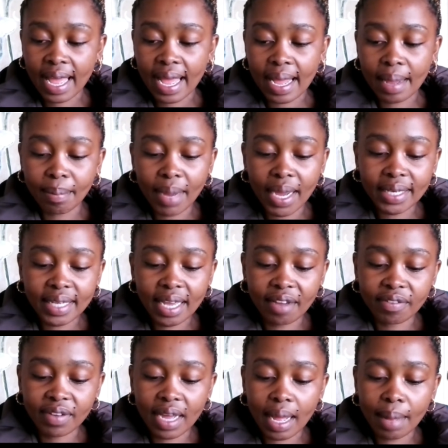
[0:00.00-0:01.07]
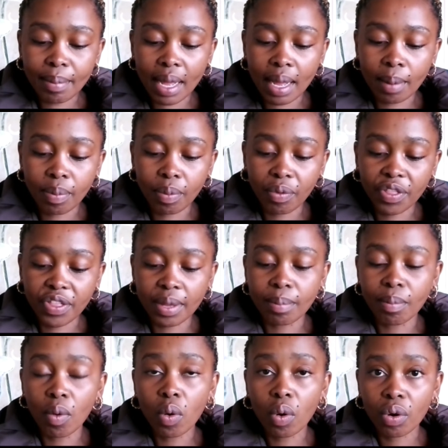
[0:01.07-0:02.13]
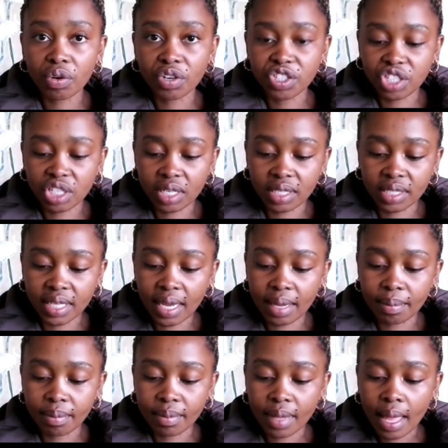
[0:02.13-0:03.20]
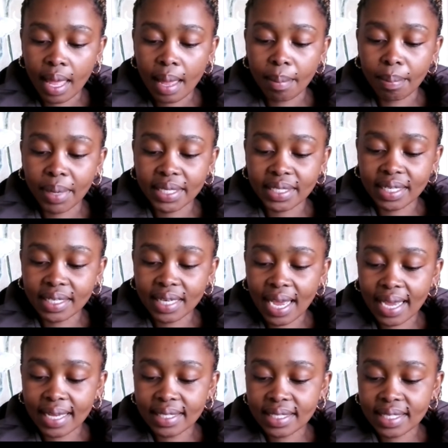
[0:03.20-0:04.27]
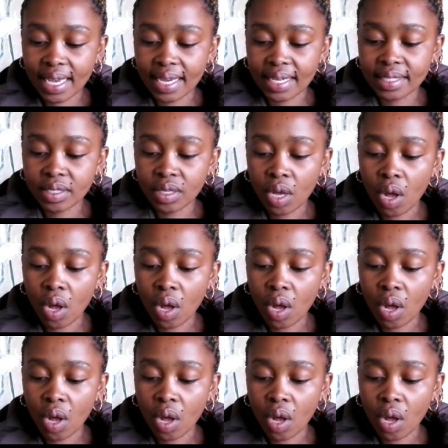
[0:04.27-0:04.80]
I might have come up with a more original name, but in hindsight,